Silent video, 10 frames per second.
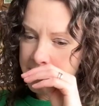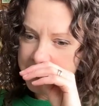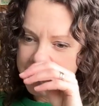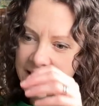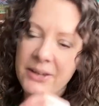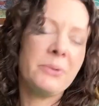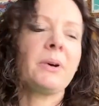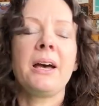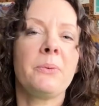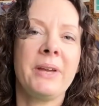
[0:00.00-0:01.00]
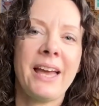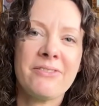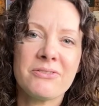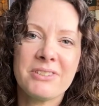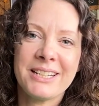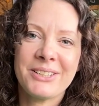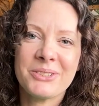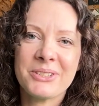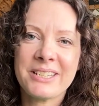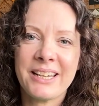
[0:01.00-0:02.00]
So we have a really
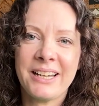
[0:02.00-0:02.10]
good,